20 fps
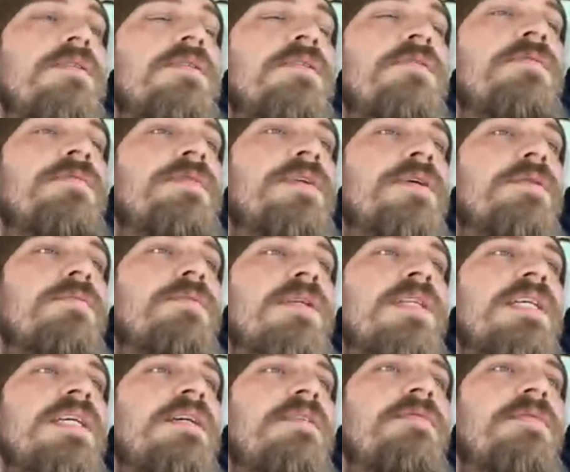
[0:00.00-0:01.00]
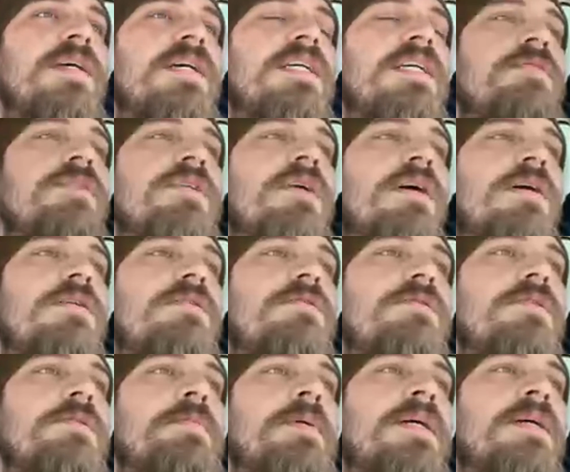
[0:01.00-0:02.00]
you feel relief. Like even talking
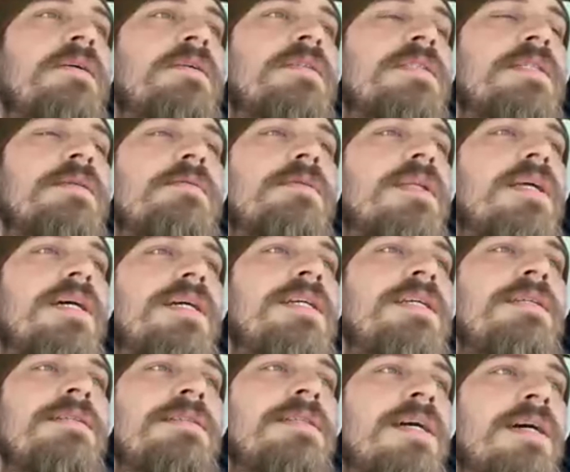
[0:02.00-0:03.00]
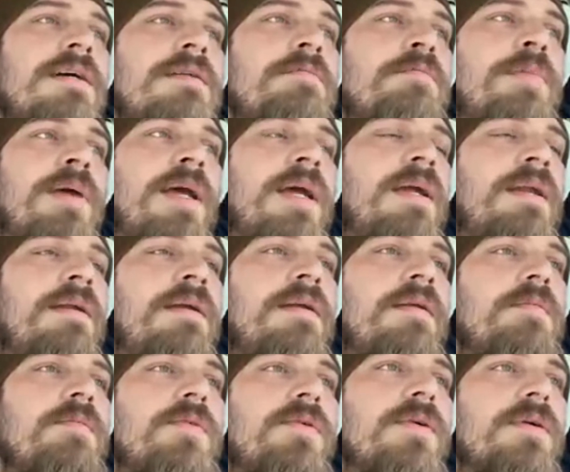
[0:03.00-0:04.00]
to his parents, they were like, he's not in pain
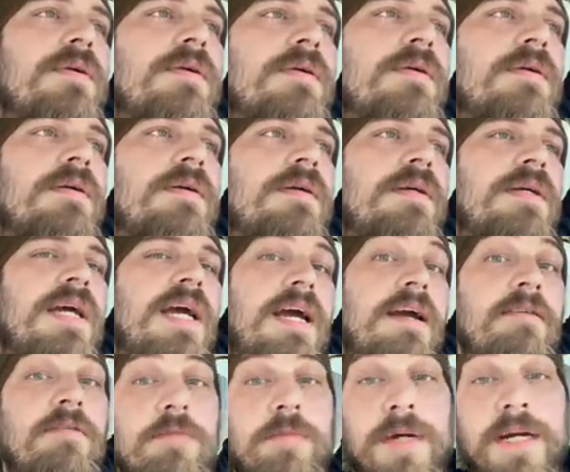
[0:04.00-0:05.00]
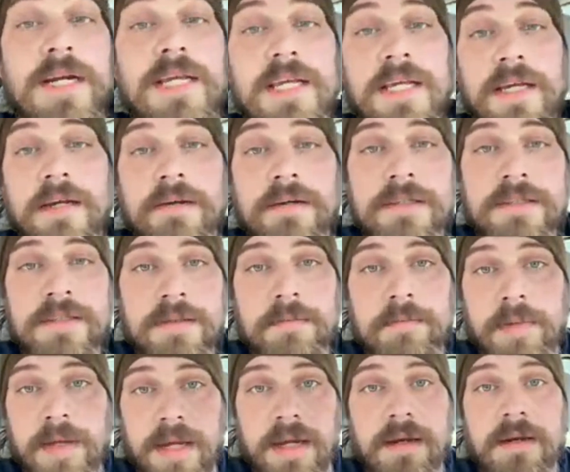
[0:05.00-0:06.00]
anymore. Everybody here is
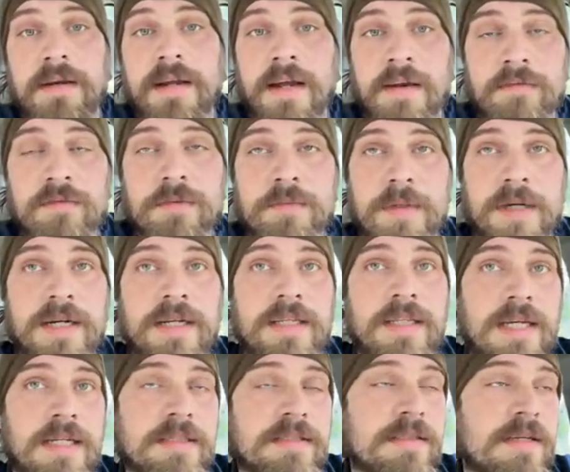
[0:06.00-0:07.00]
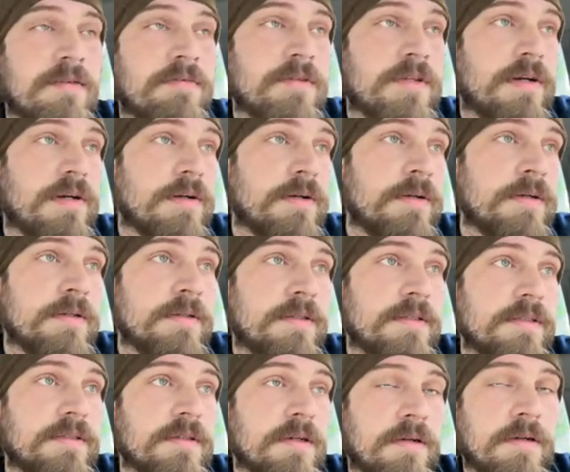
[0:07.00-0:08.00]
in pain. Everybody that's left on
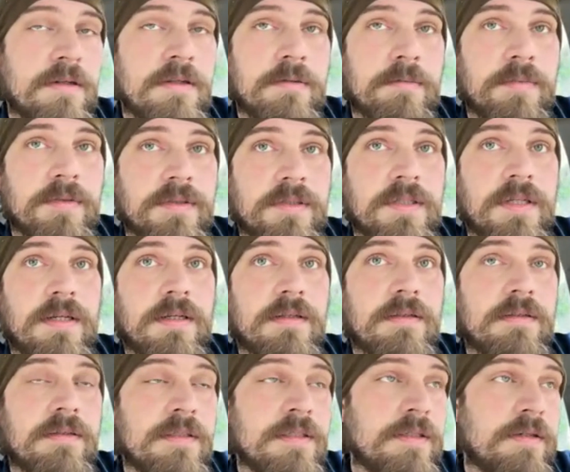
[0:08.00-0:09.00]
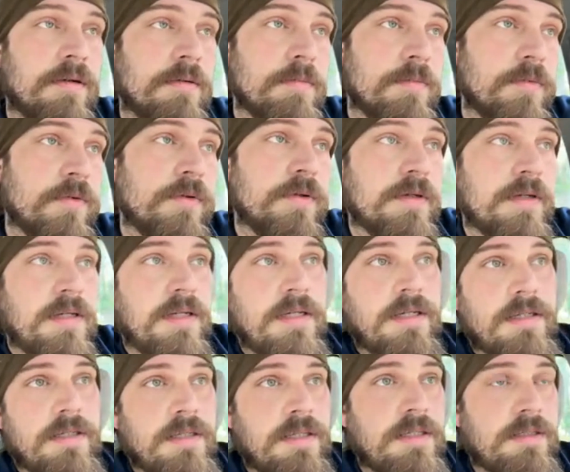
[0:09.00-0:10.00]
earth is 100%, you know,
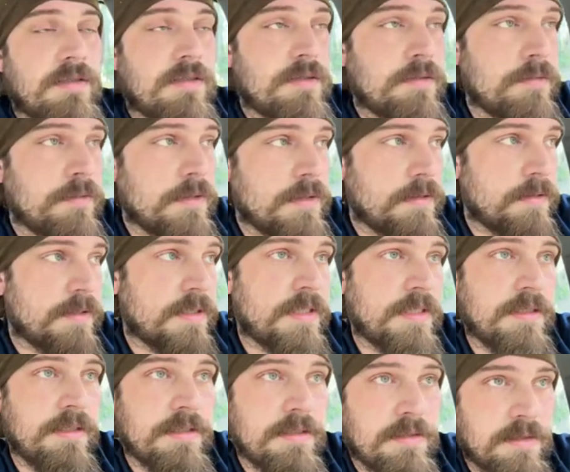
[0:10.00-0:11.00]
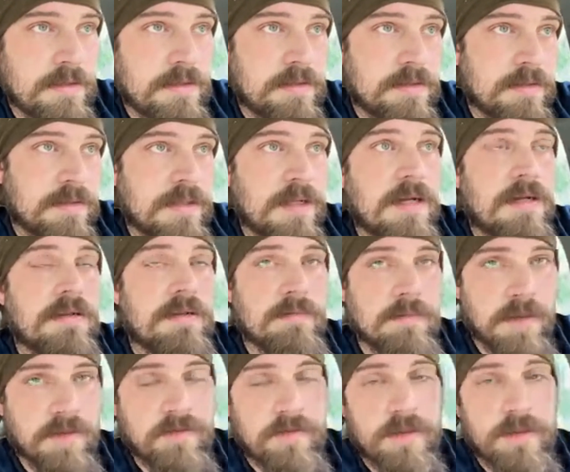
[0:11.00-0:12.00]
mourning. And he had 2 little kids, not
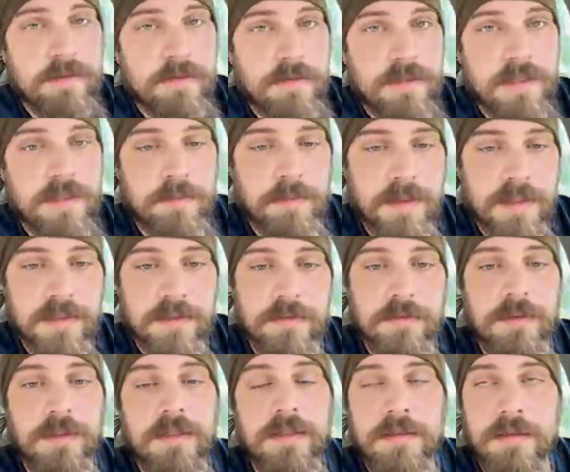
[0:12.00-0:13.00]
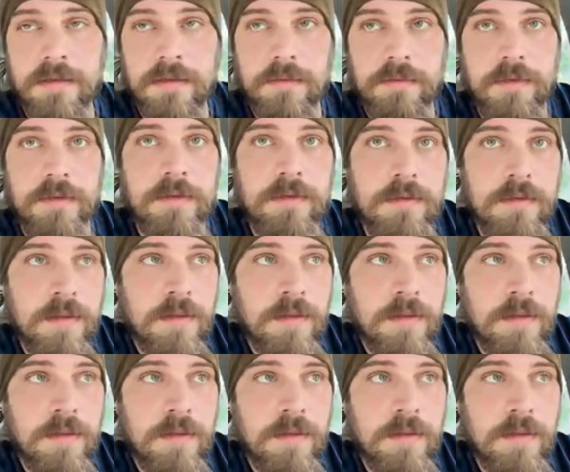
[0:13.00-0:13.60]
my friend who just passed away, the other one.